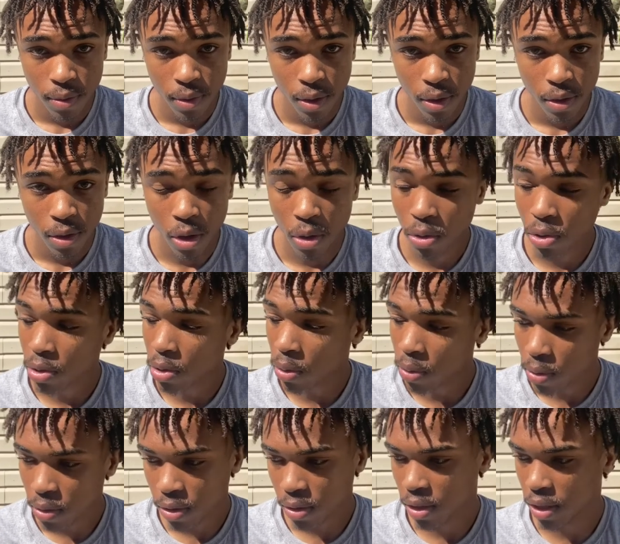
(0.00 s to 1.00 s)
Those
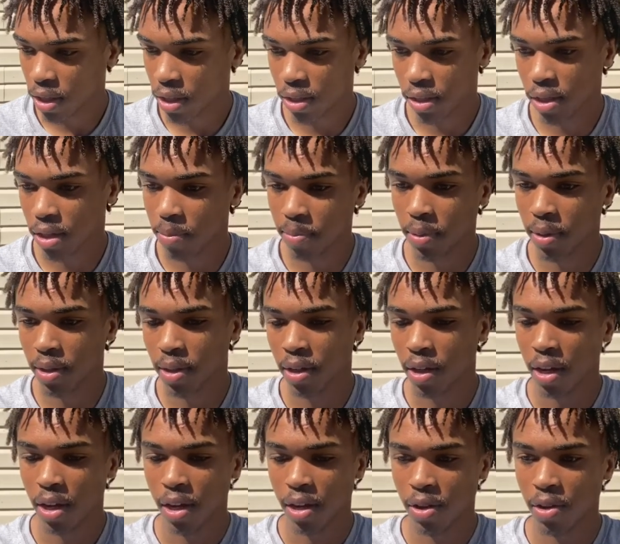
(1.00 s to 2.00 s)
thorns is simply,
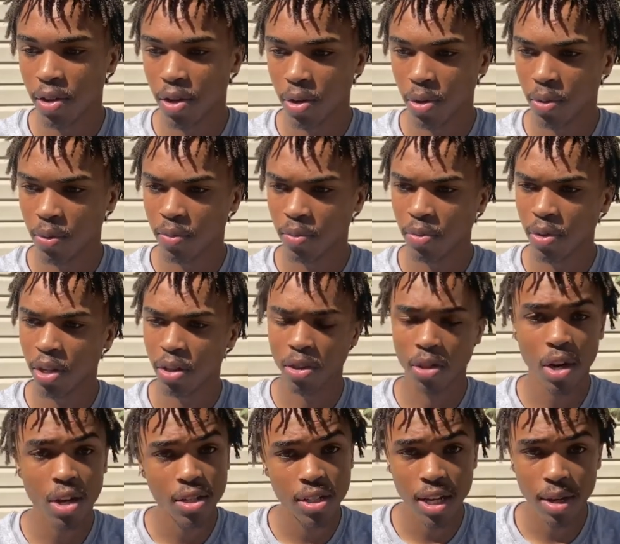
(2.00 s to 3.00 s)
you know, the
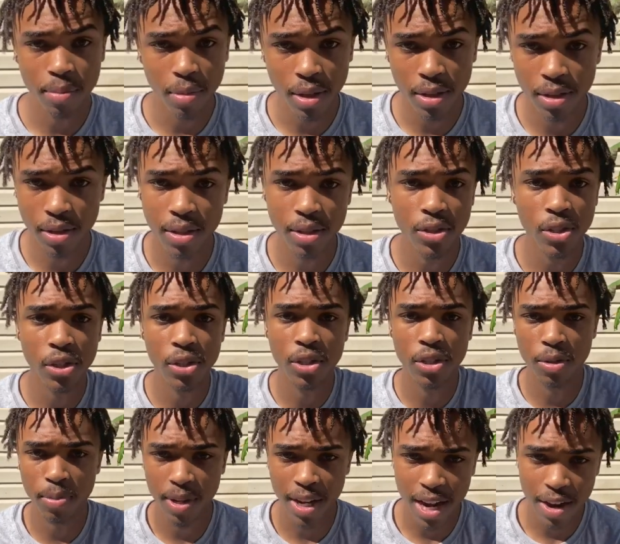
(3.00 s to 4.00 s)
thoughts that brothers and
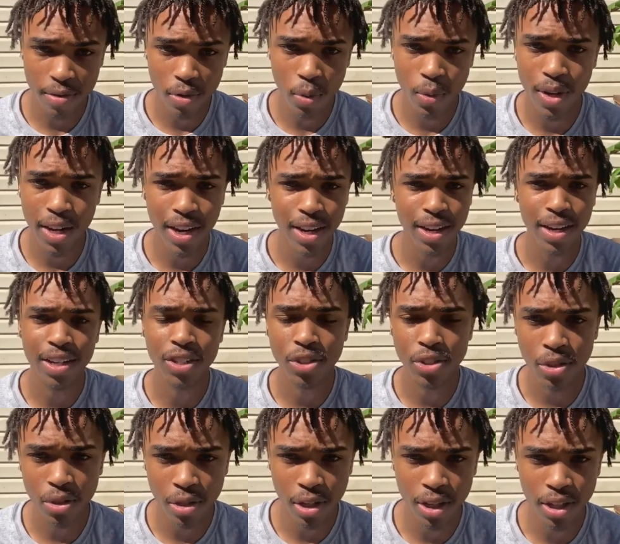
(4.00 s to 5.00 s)
sisters be having when they in
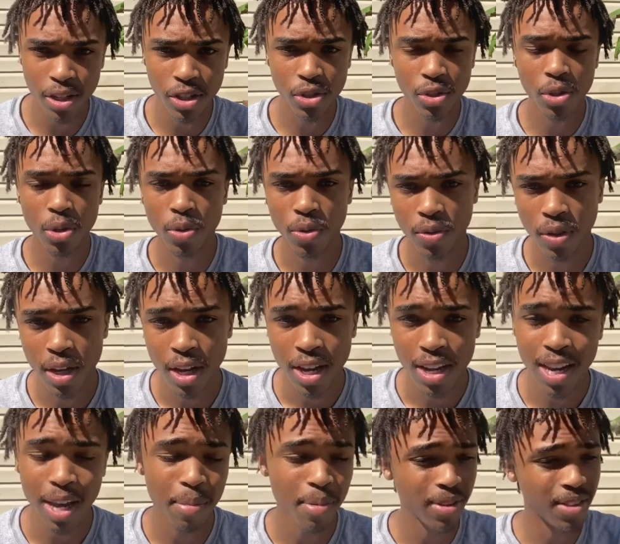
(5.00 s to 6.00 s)
this truth.
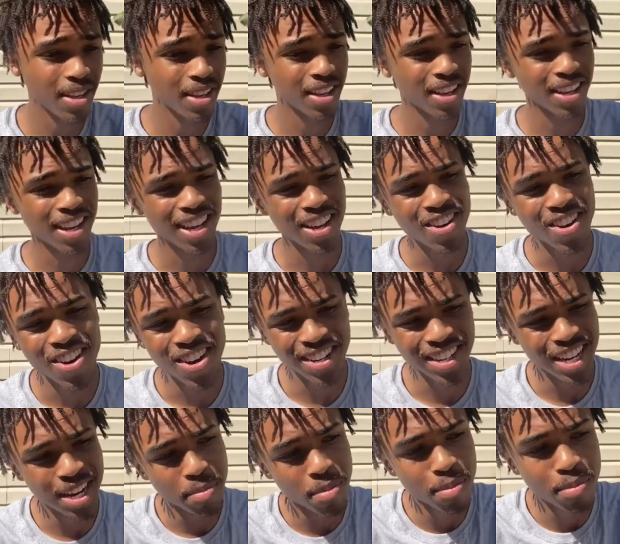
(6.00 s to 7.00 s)
They be thinking like, oh,
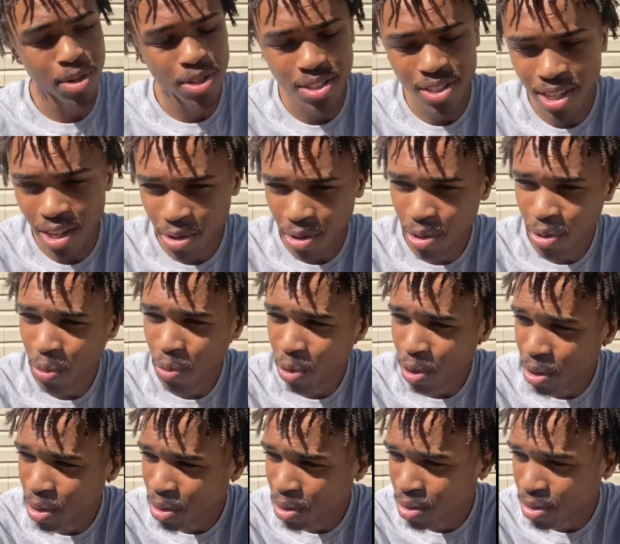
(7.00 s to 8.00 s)
damn, I'm missing out on the
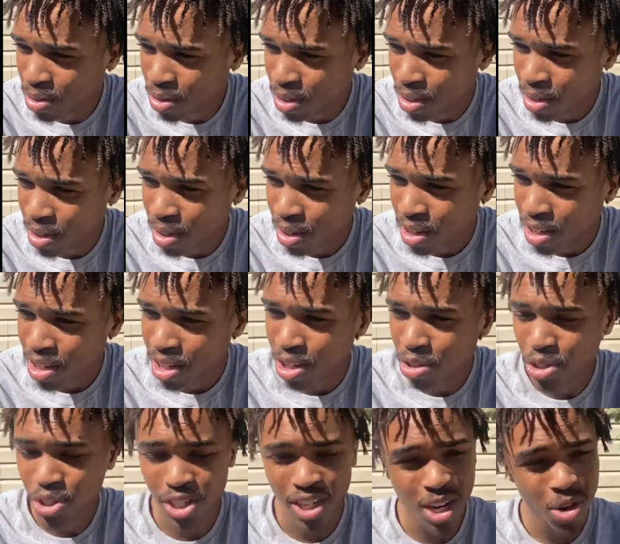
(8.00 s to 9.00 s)
world. You know,
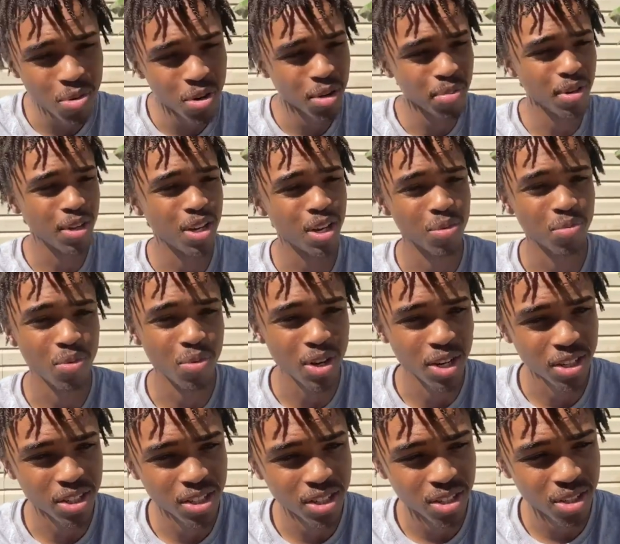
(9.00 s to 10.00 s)
shit, I want to become
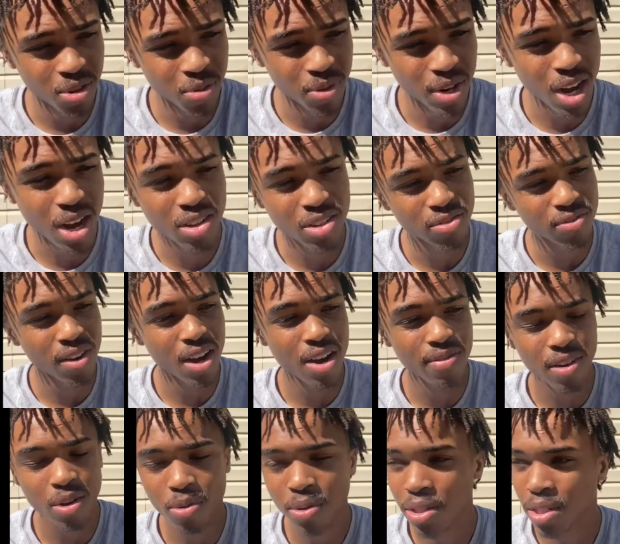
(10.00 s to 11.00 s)
rich. When I was 5,
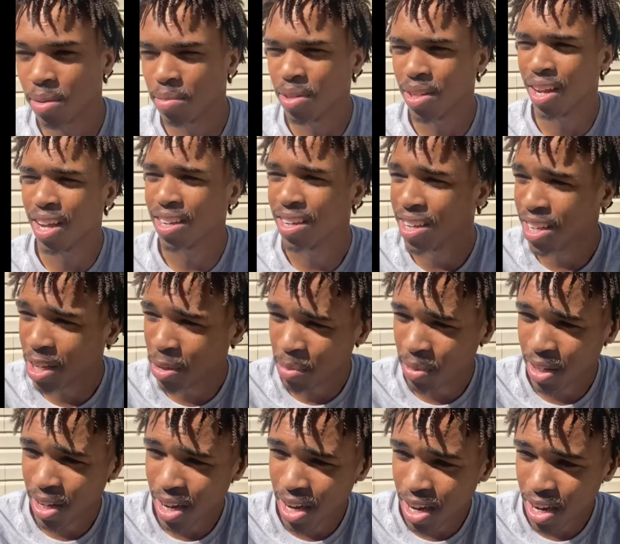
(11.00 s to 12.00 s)
I wanted to be like Nicki
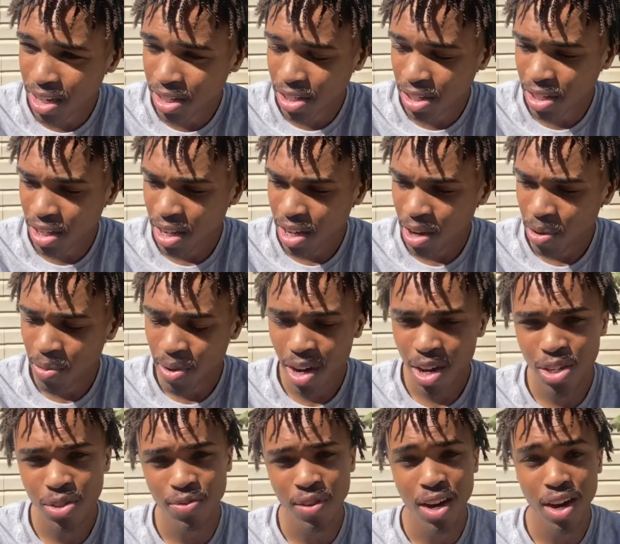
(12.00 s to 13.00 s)
Minaj. When I
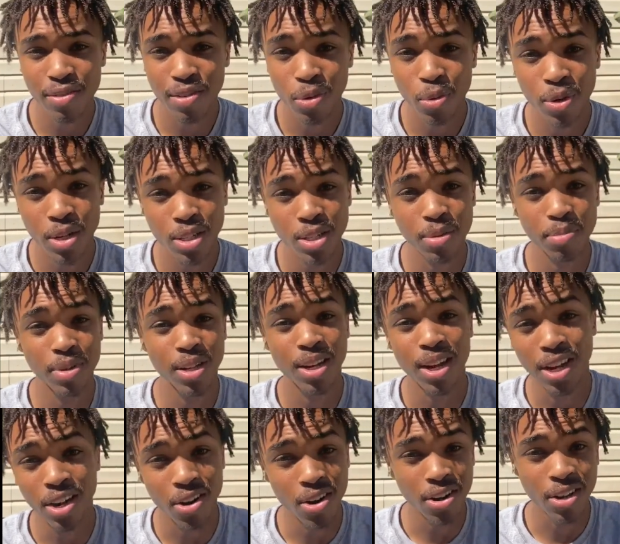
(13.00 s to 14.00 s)
was 5, I wanted to be
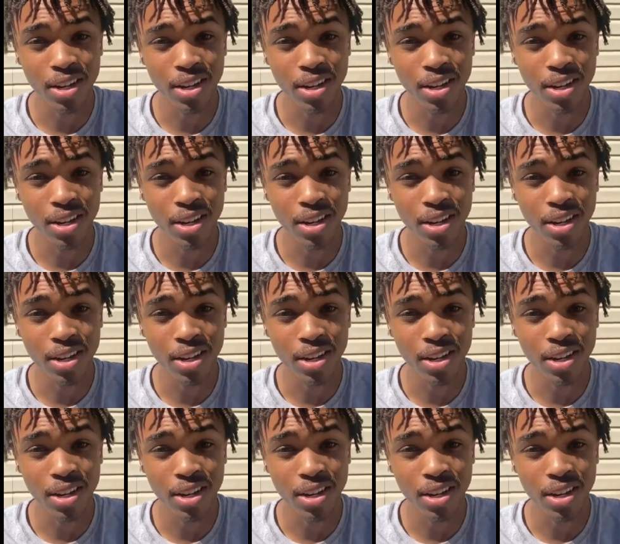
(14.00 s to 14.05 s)
like R.